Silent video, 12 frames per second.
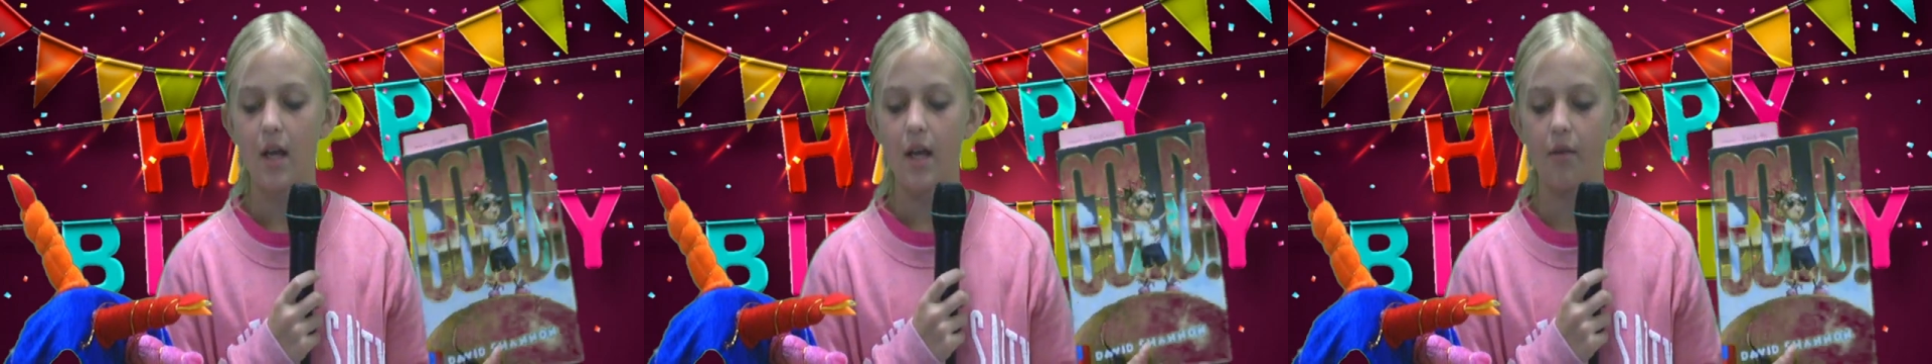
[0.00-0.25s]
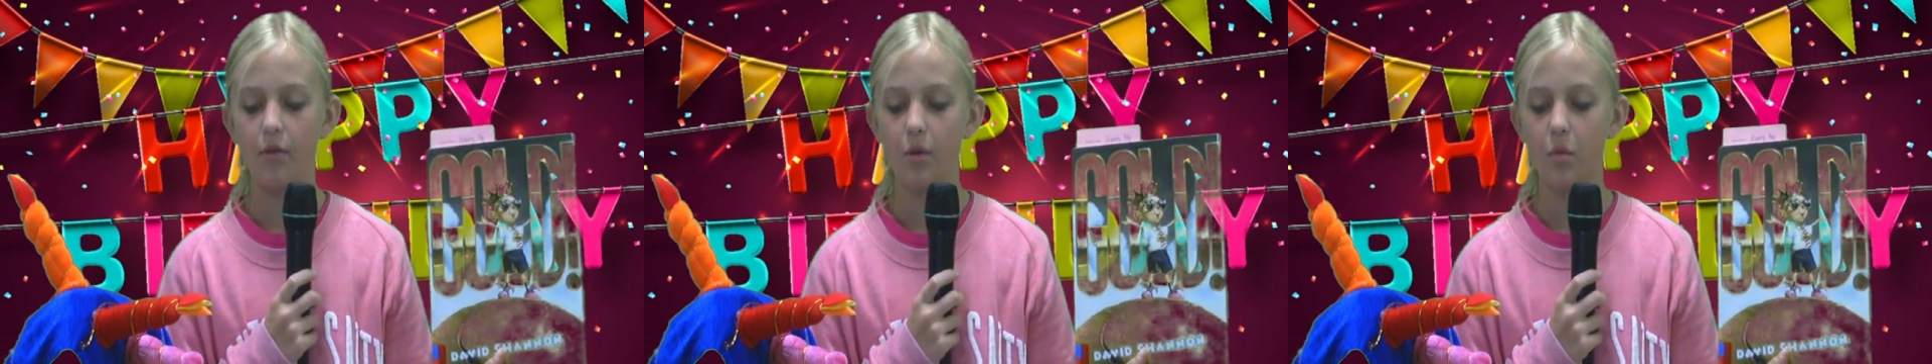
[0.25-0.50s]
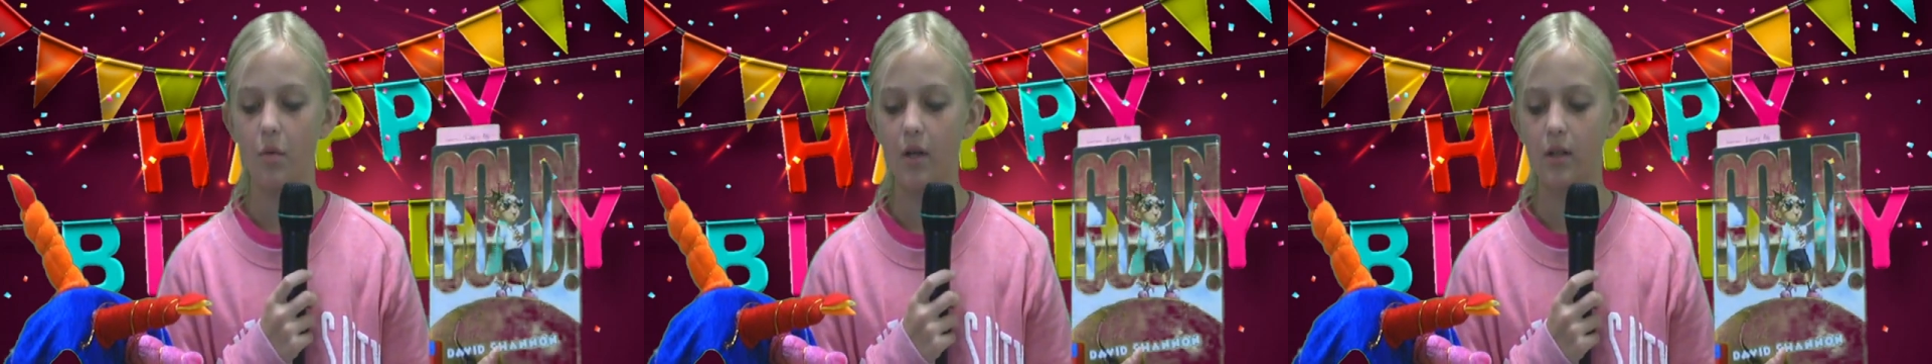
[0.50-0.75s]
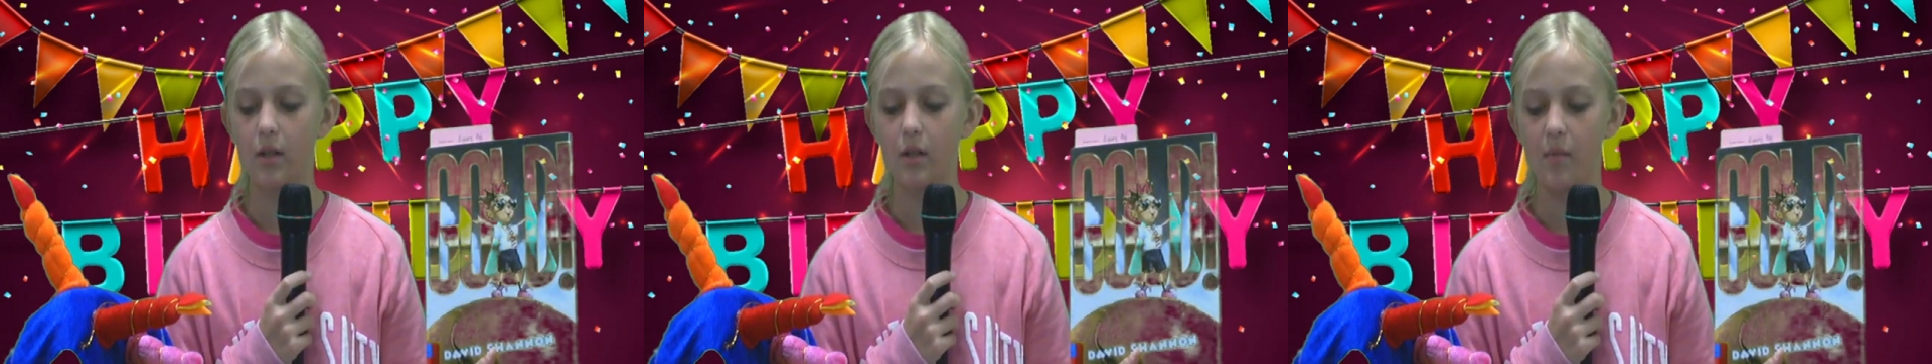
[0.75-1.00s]
If you
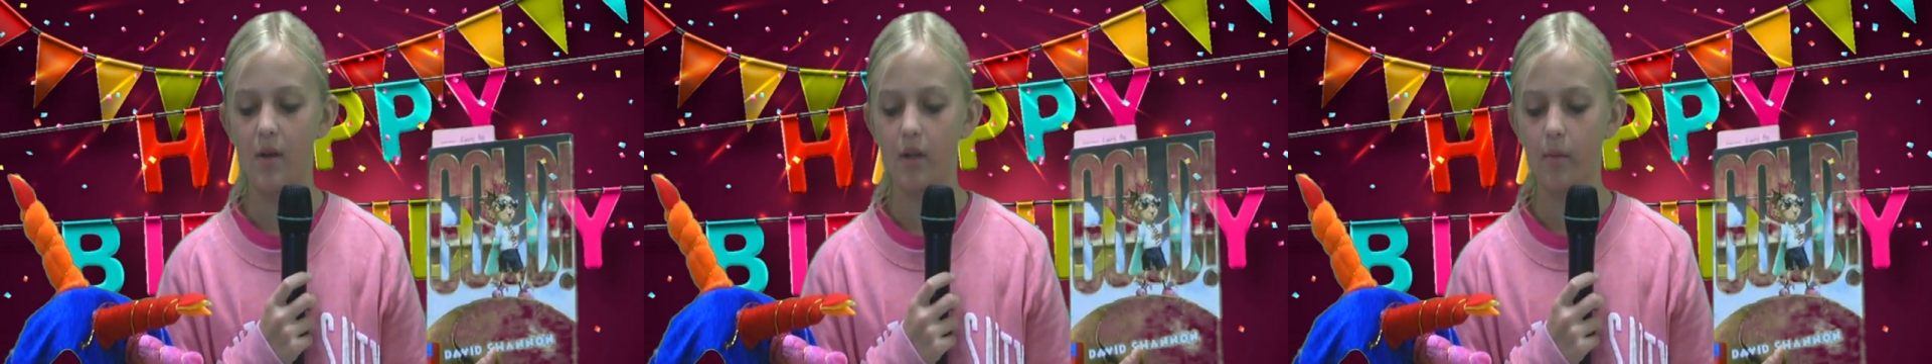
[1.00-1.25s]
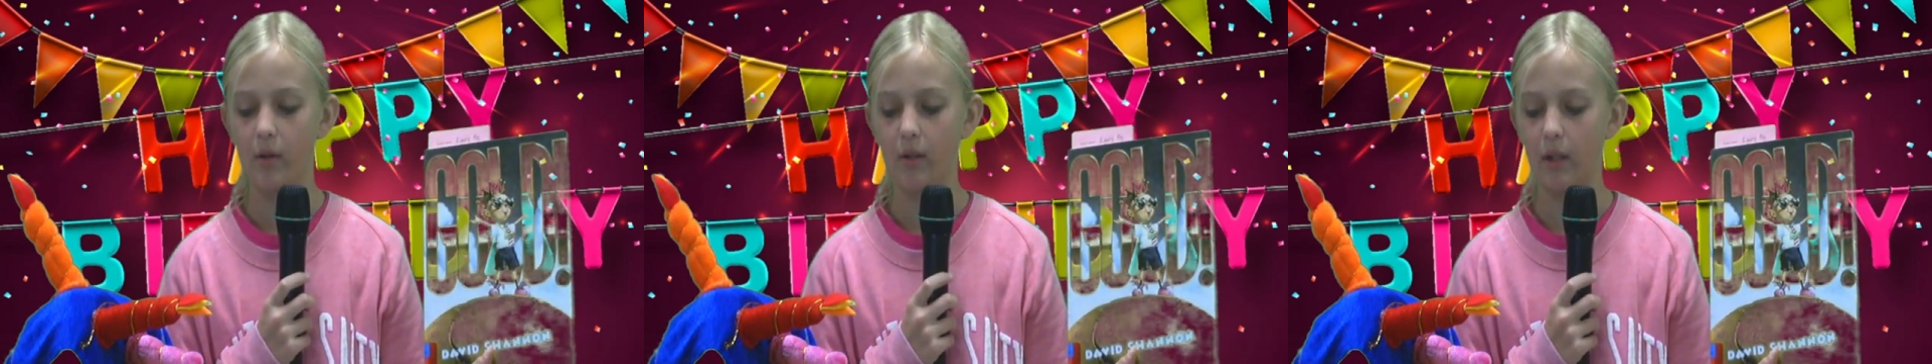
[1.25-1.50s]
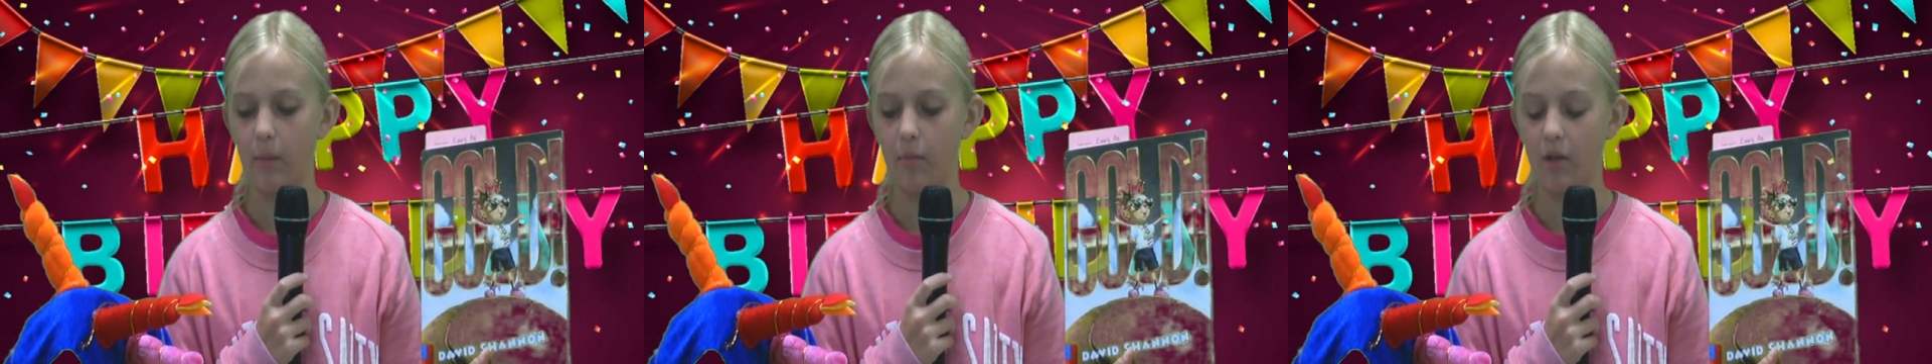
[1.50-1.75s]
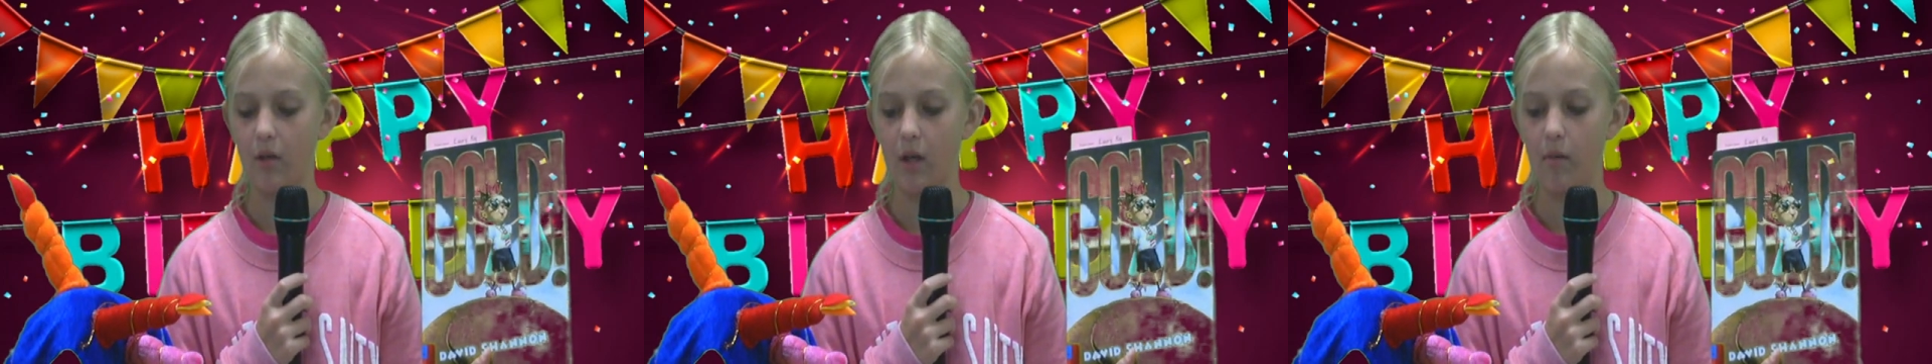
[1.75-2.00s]
want to be in the Birthday
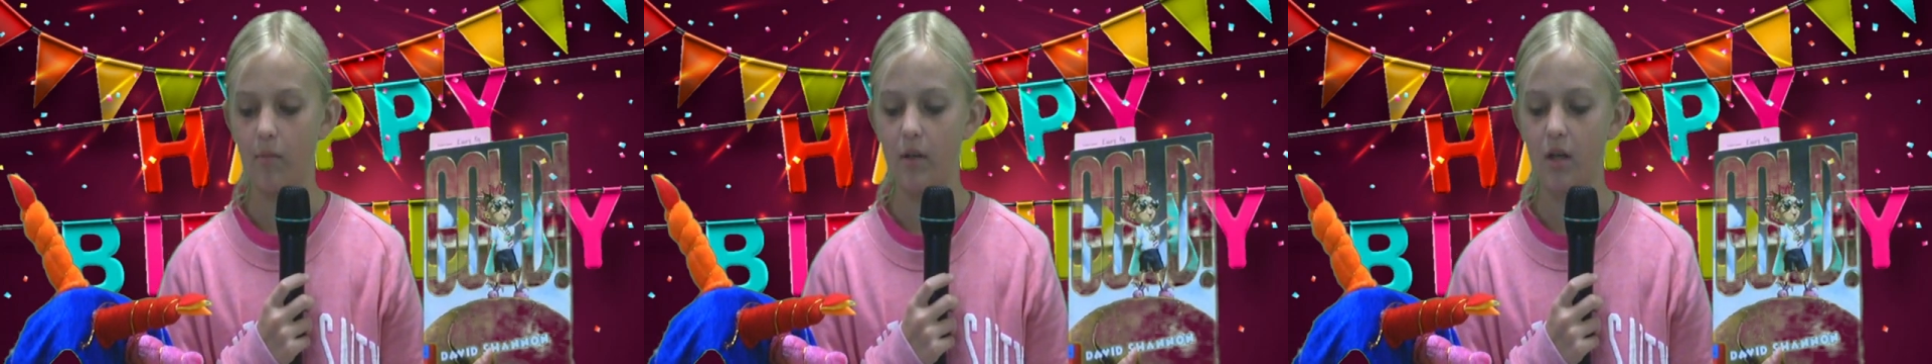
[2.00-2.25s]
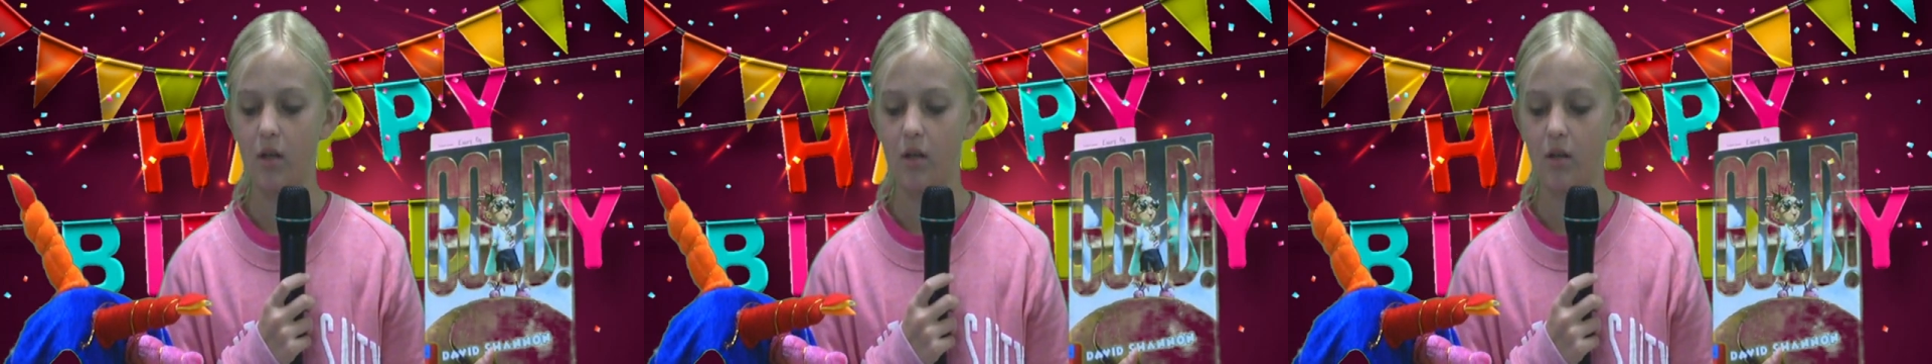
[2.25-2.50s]
Book Club, be